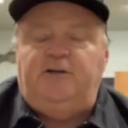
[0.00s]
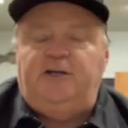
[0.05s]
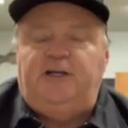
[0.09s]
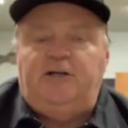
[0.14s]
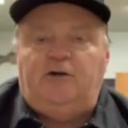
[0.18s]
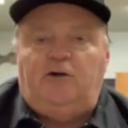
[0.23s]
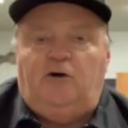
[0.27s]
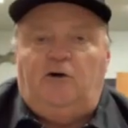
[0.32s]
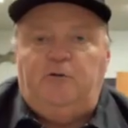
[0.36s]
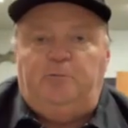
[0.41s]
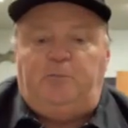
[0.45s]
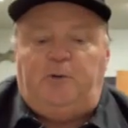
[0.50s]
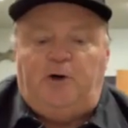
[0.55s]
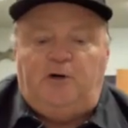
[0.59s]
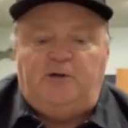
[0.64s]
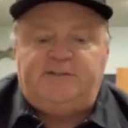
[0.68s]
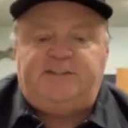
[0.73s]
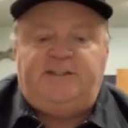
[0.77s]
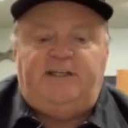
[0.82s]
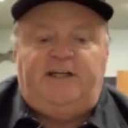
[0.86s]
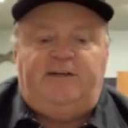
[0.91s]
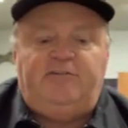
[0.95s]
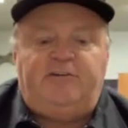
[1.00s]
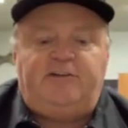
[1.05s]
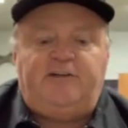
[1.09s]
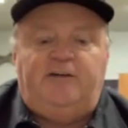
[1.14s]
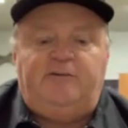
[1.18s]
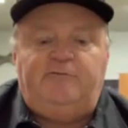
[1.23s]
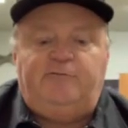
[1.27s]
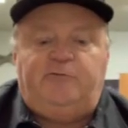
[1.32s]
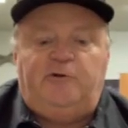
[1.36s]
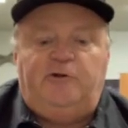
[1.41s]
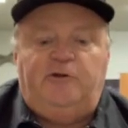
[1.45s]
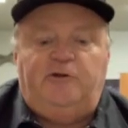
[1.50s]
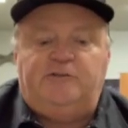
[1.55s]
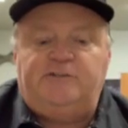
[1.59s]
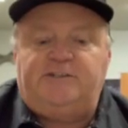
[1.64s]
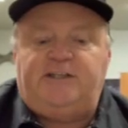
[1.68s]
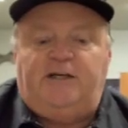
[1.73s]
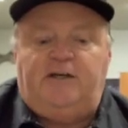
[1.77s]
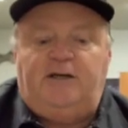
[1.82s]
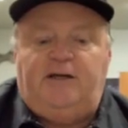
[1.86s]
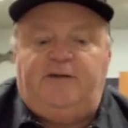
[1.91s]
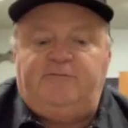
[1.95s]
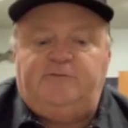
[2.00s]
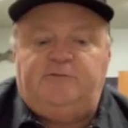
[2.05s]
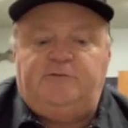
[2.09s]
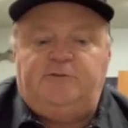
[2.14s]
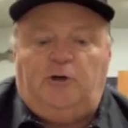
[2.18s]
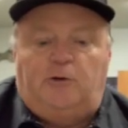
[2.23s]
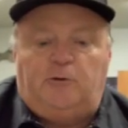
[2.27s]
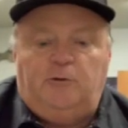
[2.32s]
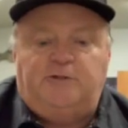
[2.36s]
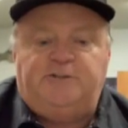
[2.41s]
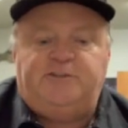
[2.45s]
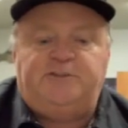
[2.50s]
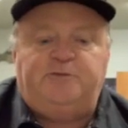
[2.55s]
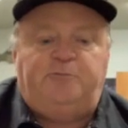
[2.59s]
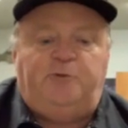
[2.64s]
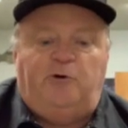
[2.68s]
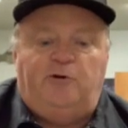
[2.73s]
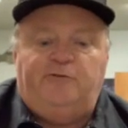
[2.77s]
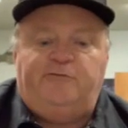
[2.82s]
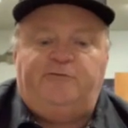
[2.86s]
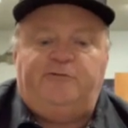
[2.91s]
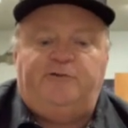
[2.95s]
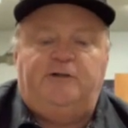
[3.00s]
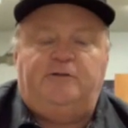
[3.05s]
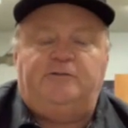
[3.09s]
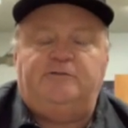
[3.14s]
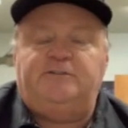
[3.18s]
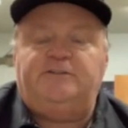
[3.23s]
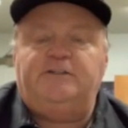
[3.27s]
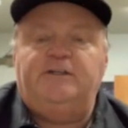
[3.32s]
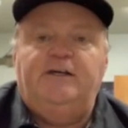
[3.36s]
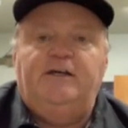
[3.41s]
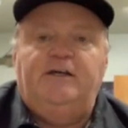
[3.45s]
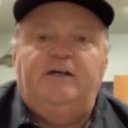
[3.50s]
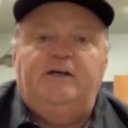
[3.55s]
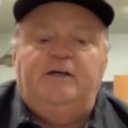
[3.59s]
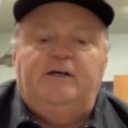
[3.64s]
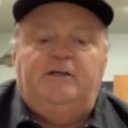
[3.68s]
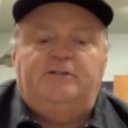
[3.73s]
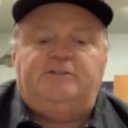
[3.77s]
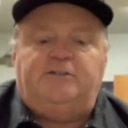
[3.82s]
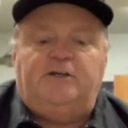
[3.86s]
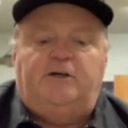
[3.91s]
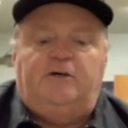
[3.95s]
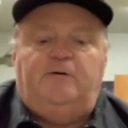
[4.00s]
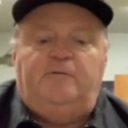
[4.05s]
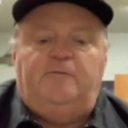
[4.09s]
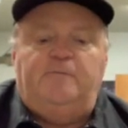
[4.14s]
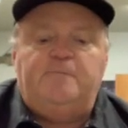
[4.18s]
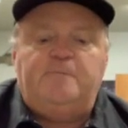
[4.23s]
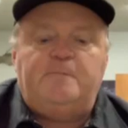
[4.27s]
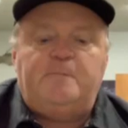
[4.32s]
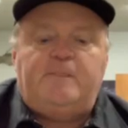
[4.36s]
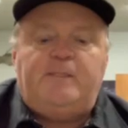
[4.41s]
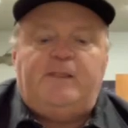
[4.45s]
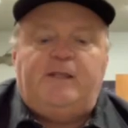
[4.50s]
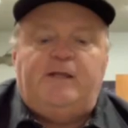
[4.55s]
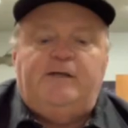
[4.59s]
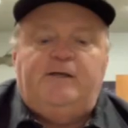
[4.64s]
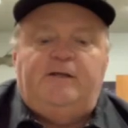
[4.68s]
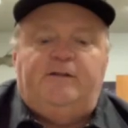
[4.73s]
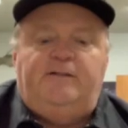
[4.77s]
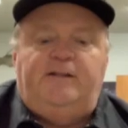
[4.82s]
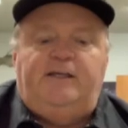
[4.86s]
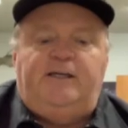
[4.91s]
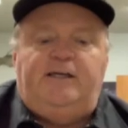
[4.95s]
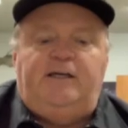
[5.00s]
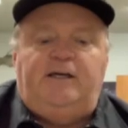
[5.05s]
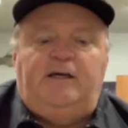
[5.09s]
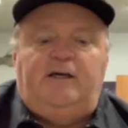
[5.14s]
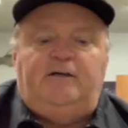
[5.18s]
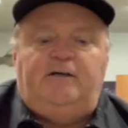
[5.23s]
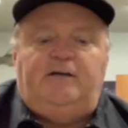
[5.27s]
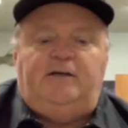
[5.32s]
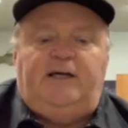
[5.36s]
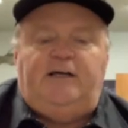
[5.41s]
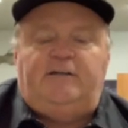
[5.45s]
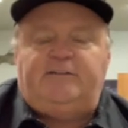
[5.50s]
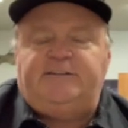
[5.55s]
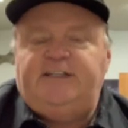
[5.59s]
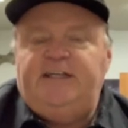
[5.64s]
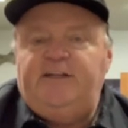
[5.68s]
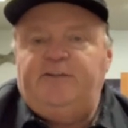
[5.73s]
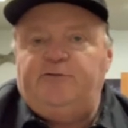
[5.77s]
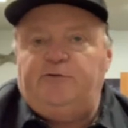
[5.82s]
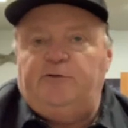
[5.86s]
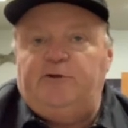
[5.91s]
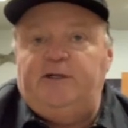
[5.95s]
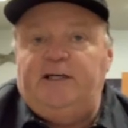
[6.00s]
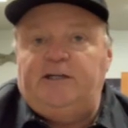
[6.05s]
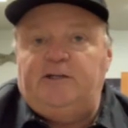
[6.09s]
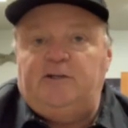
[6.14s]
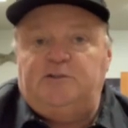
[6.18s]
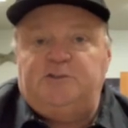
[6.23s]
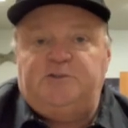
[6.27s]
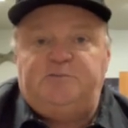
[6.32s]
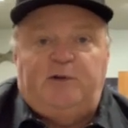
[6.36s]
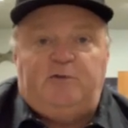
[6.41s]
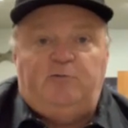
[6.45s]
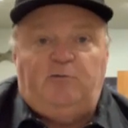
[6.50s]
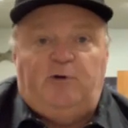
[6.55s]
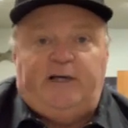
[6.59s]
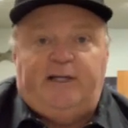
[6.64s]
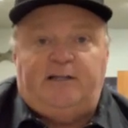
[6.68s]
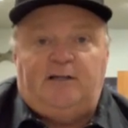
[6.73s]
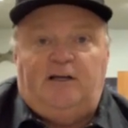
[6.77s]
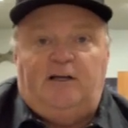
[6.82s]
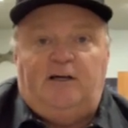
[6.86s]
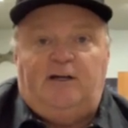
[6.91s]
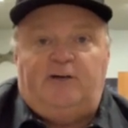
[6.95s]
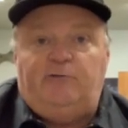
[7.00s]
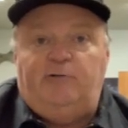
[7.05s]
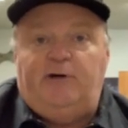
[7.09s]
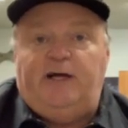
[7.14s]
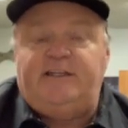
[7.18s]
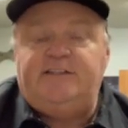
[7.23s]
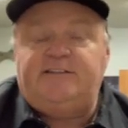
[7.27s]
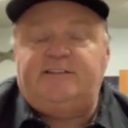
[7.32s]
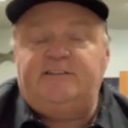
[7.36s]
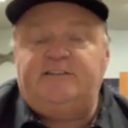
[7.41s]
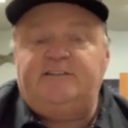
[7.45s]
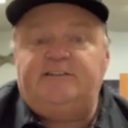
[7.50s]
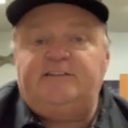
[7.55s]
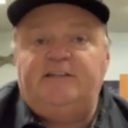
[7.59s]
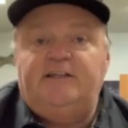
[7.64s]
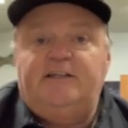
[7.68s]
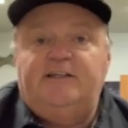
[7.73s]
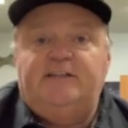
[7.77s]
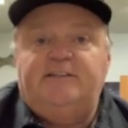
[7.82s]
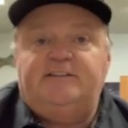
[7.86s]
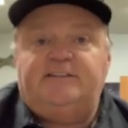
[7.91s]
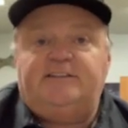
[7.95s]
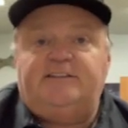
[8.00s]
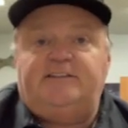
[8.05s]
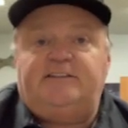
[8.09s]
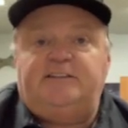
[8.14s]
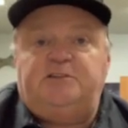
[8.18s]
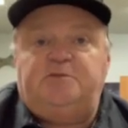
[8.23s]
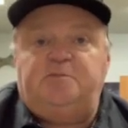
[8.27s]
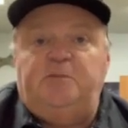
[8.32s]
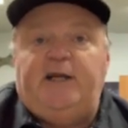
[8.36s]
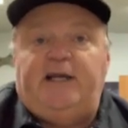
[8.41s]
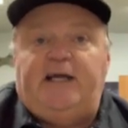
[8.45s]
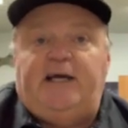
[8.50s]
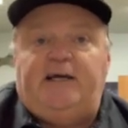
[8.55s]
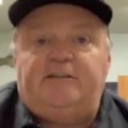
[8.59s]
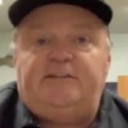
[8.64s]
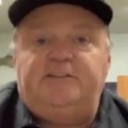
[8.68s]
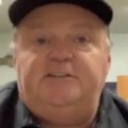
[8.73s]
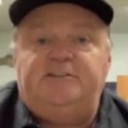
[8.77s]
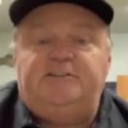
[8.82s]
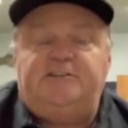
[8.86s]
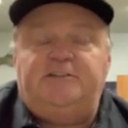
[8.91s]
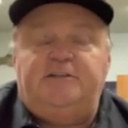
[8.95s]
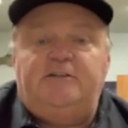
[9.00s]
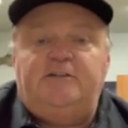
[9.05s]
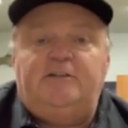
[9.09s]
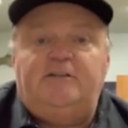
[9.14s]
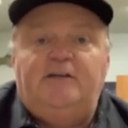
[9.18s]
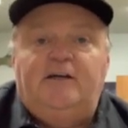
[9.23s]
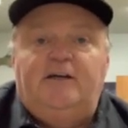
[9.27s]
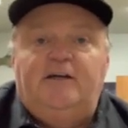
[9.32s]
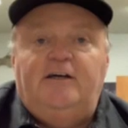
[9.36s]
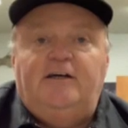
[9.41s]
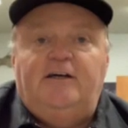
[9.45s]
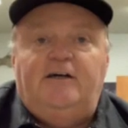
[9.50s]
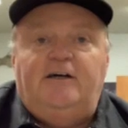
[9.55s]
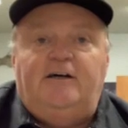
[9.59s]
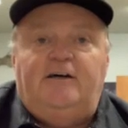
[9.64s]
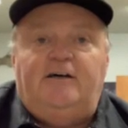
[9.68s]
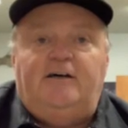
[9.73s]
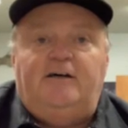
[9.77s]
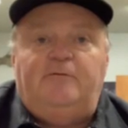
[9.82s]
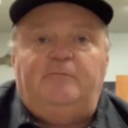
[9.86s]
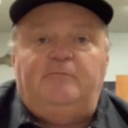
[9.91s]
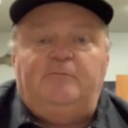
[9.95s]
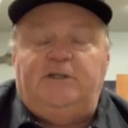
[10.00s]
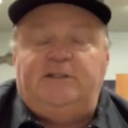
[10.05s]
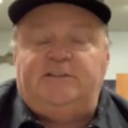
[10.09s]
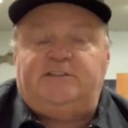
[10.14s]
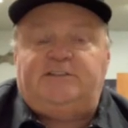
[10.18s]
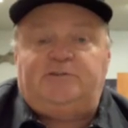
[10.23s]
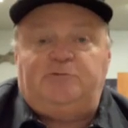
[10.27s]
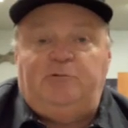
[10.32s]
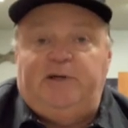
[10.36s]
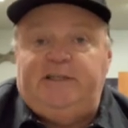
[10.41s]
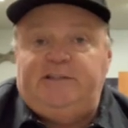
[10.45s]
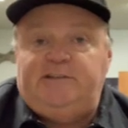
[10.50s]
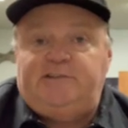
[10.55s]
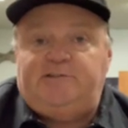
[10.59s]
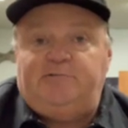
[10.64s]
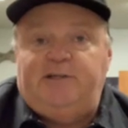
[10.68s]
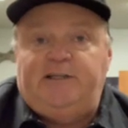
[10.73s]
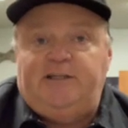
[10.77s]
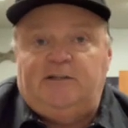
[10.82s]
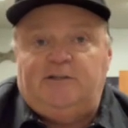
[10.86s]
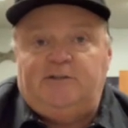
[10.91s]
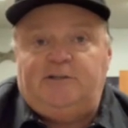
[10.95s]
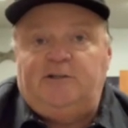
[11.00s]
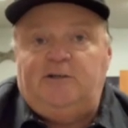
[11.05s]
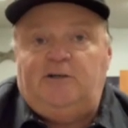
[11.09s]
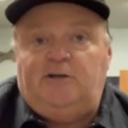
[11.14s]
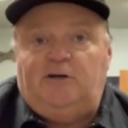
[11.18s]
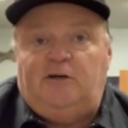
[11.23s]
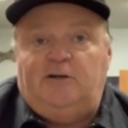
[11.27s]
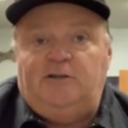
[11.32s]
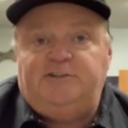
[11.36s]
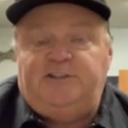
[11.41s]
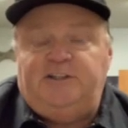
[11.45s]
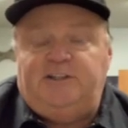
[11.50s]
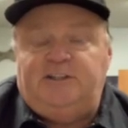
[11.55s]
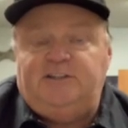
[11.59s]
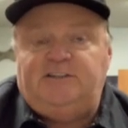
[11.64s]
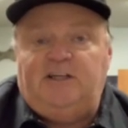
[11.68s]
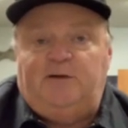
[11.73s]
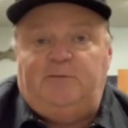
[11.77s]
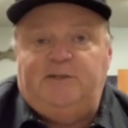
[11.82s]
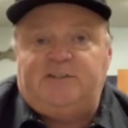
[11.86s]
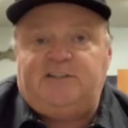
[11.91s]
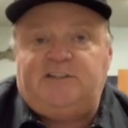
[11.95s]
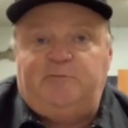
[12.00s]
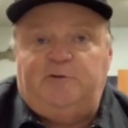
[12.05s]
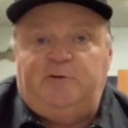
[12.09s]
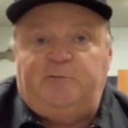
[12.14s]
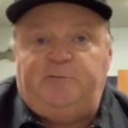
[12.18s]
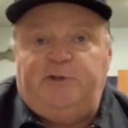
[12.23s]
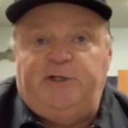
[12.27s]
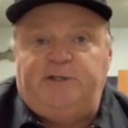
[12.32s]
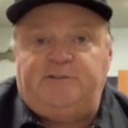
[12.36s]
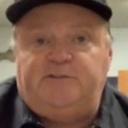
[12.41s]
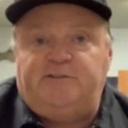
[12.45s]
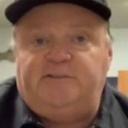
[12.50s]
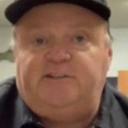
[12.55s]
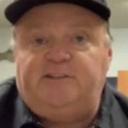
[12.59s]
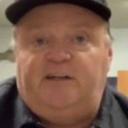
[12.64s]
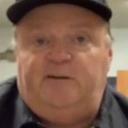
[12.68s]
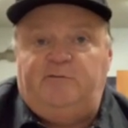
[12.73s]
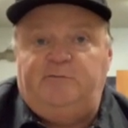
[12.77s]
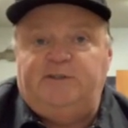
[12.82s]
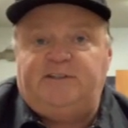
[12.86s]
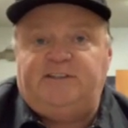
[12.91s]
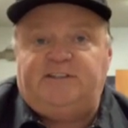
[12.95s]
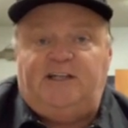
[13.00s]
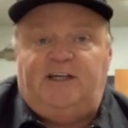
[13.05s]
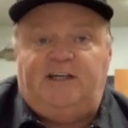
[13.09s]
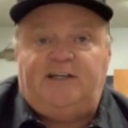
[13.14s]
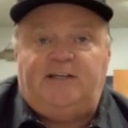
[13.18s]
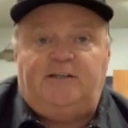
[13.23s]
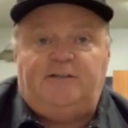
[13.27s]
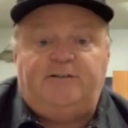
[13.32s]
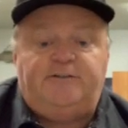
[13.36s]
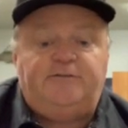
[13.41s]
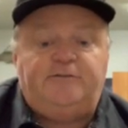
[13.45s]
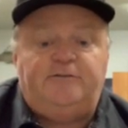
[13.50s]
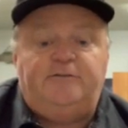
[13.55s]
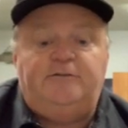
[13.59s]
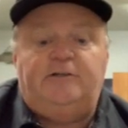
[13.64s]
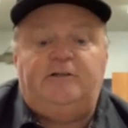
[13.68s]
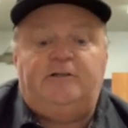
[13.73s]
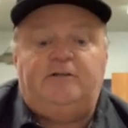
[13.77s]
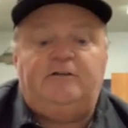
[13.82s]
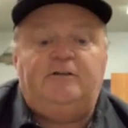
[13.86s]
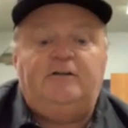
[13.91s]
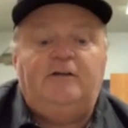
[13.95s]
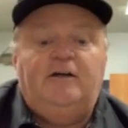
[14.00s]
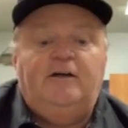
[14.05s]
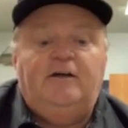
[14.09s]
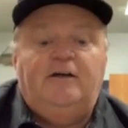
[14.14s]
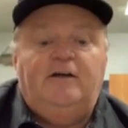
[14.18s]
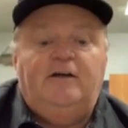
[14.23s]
can get all the parts and everything for those. They have total support for those. So the LT3, I know, has been winning a lot of races since it's been out this year. It's sweet looking cars. You can tell by some of the pictures that I've been cycling through here.